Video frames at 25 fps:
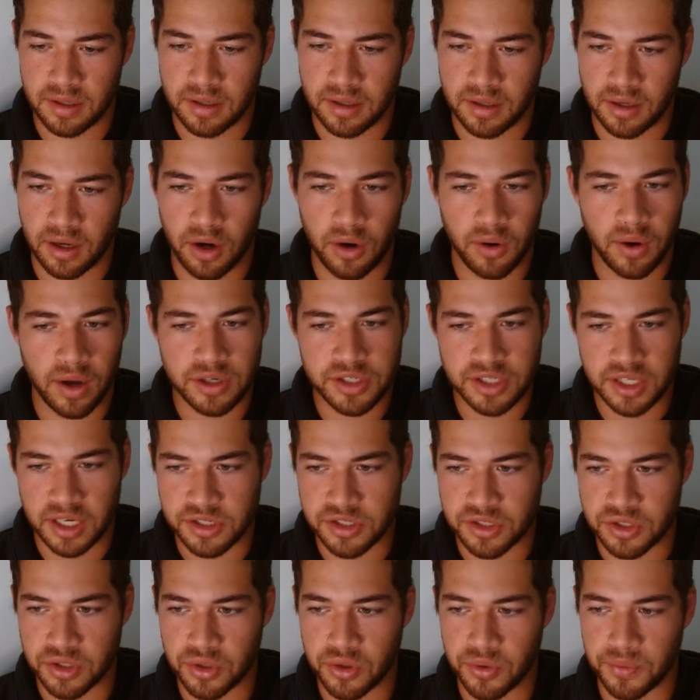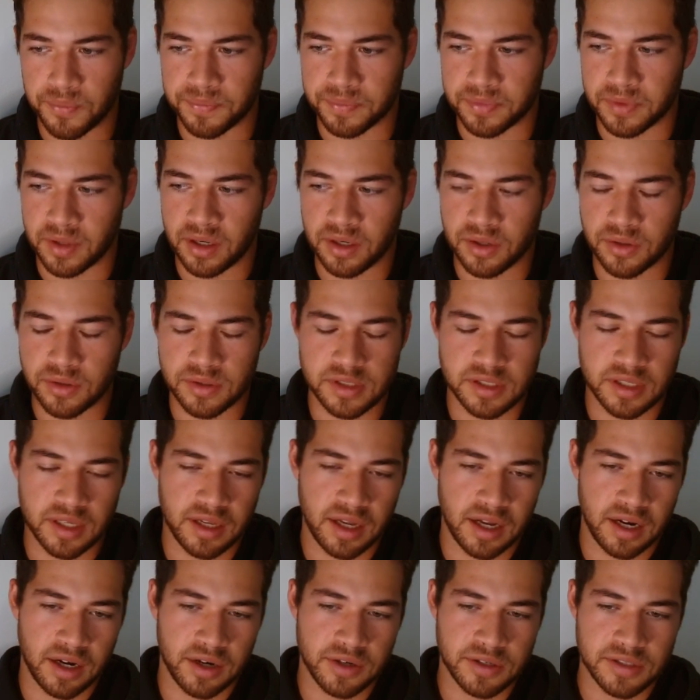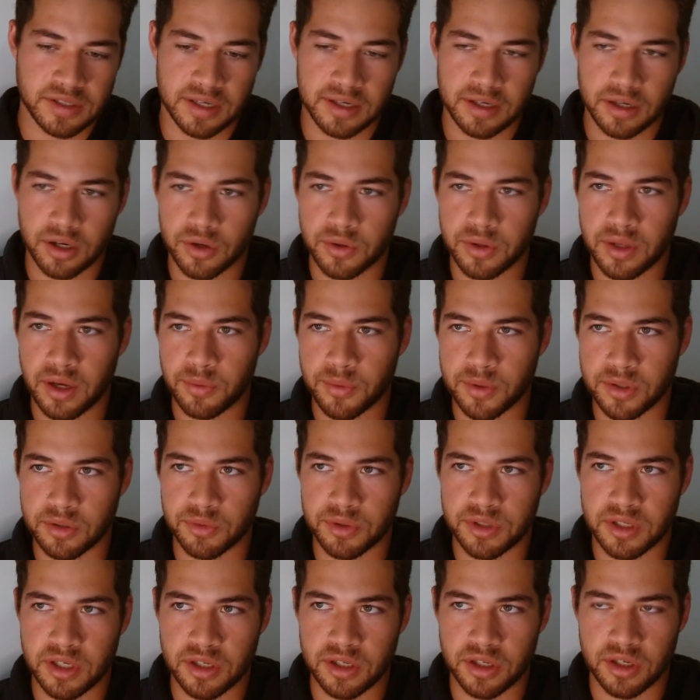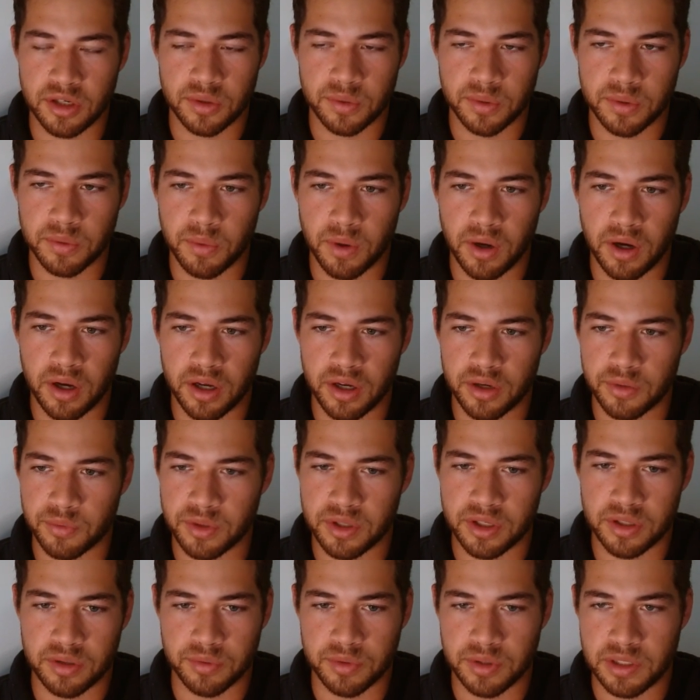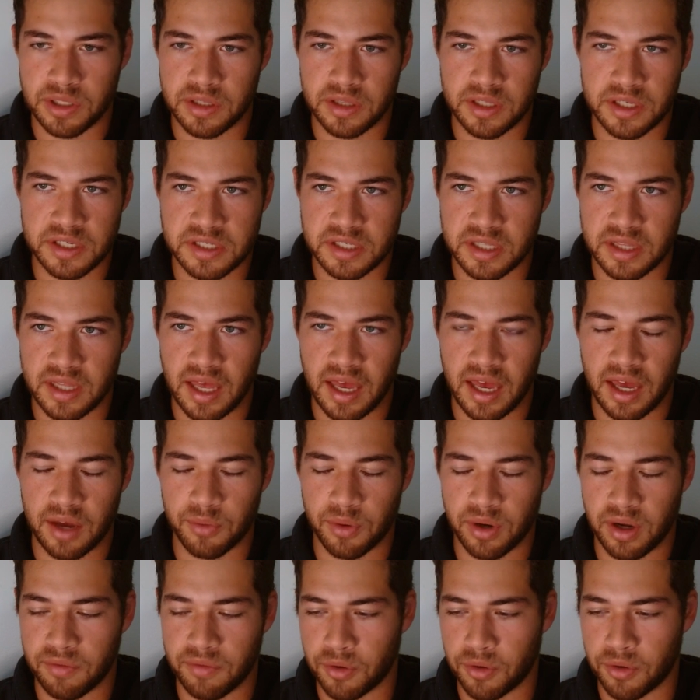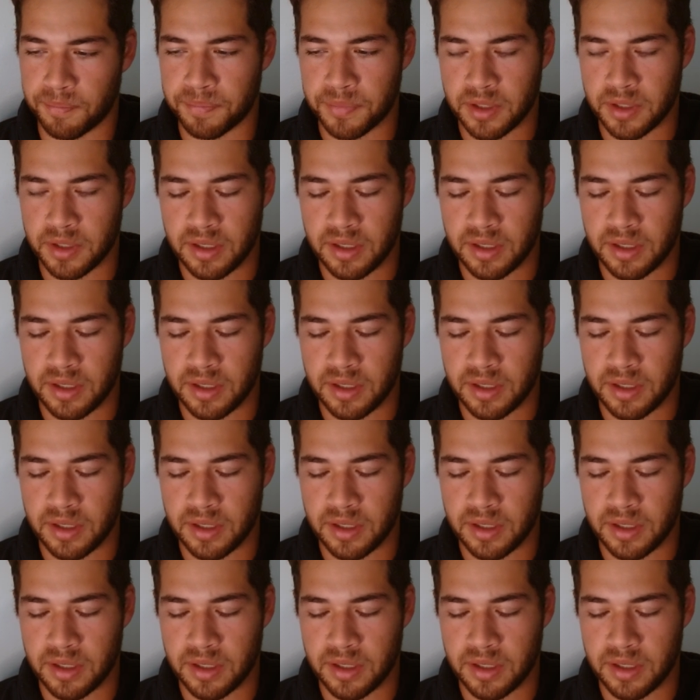oh, how'd you guys do? And I was like, oh yeah, we did good, we won, we did this and that, whatever.